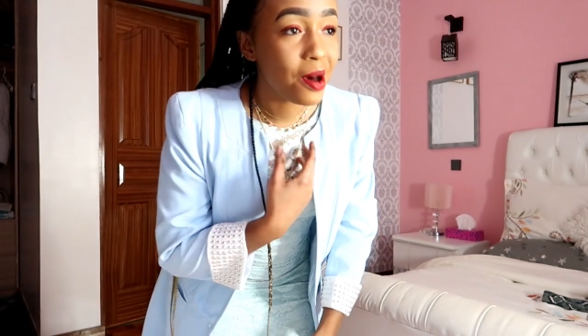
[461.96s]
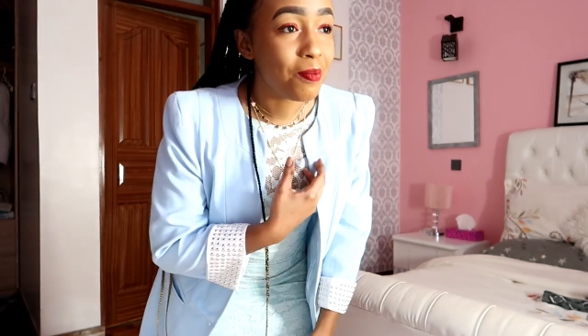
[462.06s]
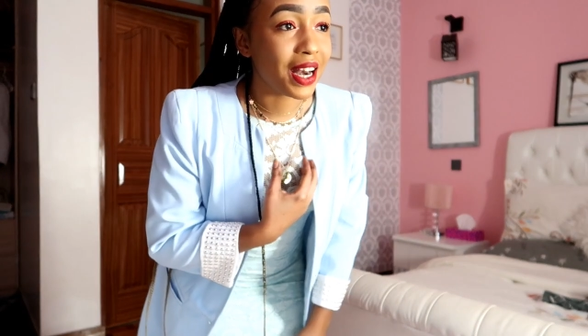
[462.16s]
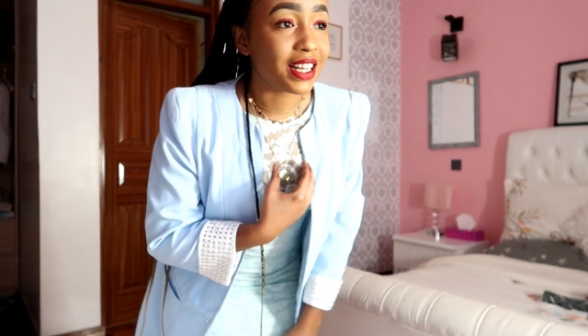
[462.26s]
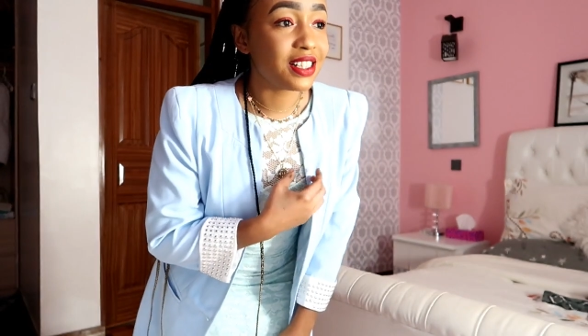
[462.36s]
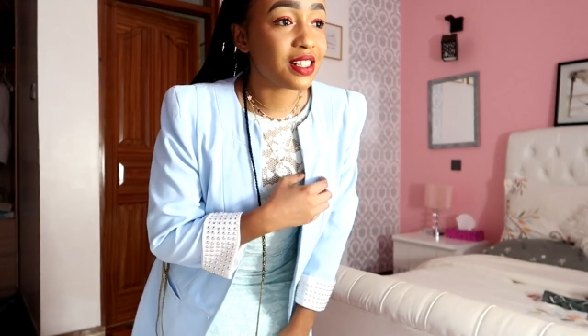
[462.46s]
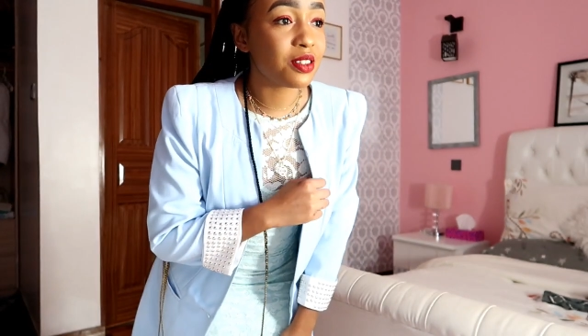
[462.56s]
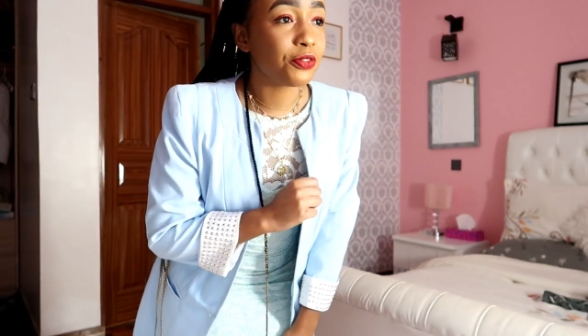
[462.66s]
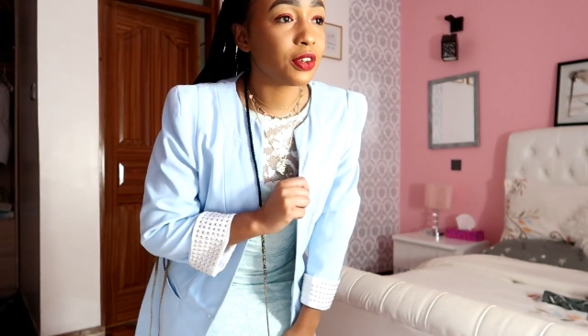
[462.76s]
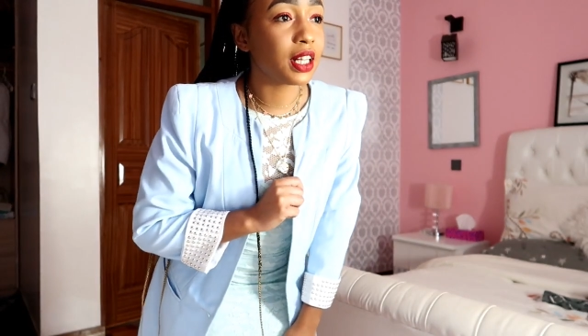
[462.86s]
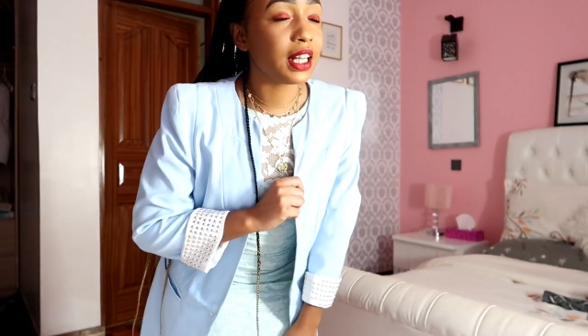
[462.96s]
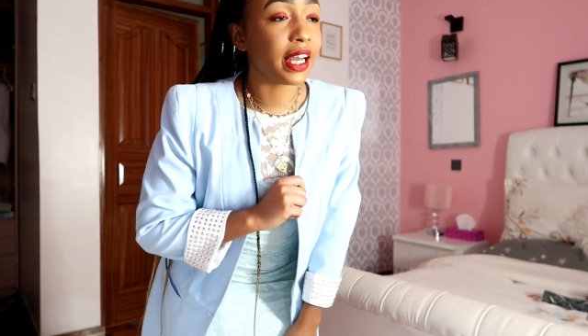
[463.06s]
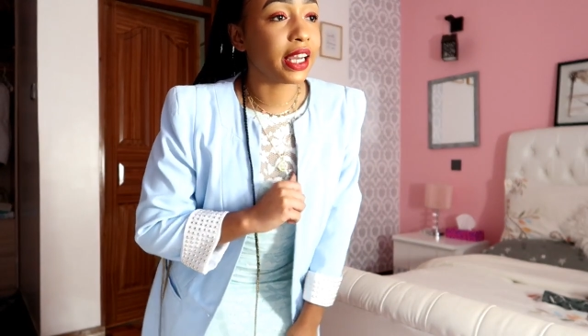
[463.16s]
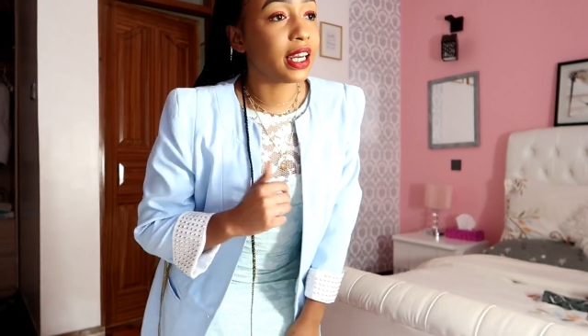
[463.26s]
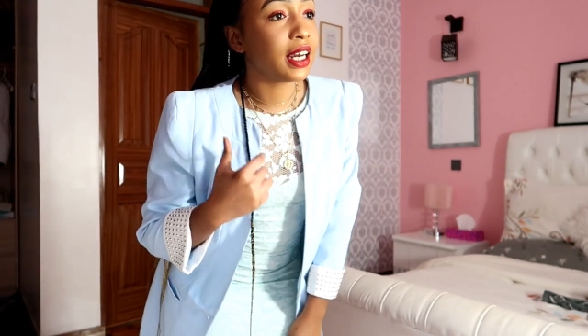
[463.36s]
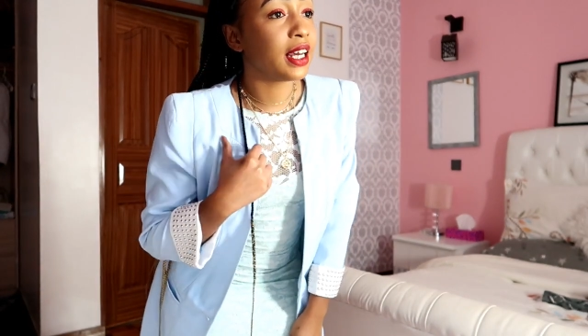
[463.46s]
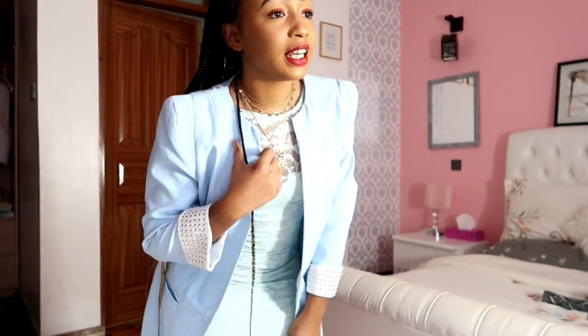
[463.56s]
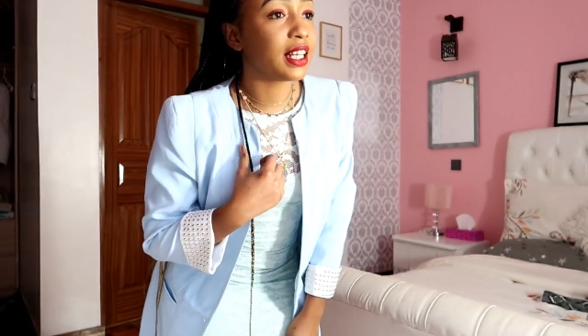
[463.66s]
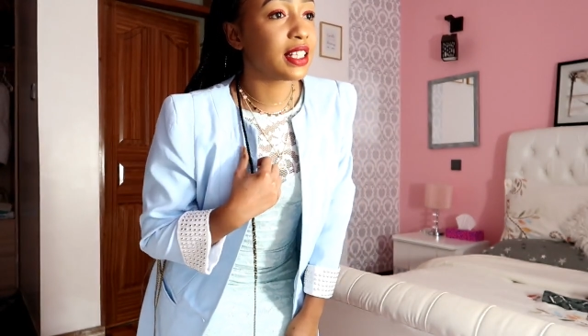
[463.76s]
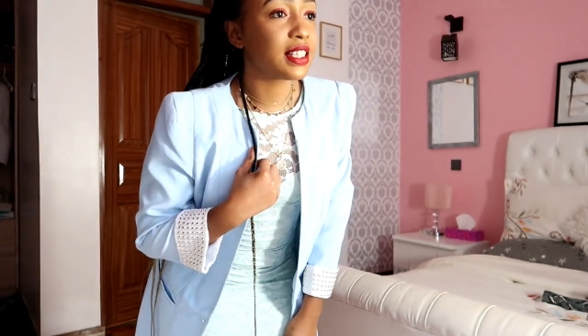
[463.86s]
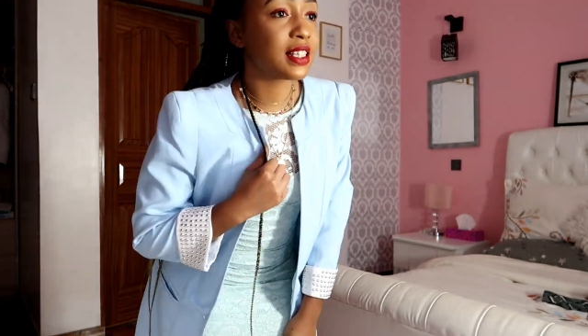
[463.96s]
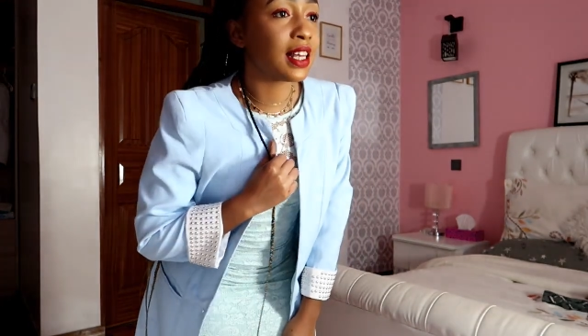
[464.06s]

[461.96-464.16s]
but I just feel like it's